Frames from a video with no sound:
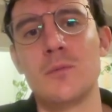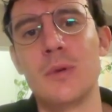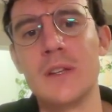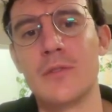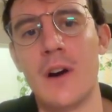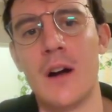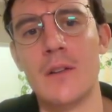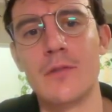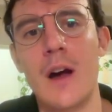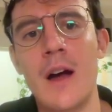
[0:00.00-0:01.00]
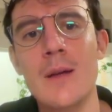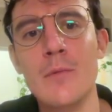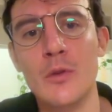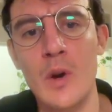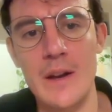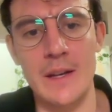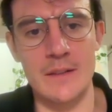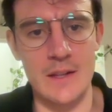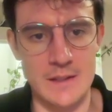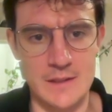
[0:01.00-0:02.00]
b5, I am threatening
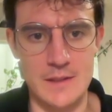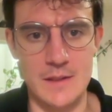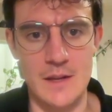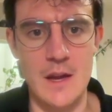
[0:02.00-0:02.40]
this.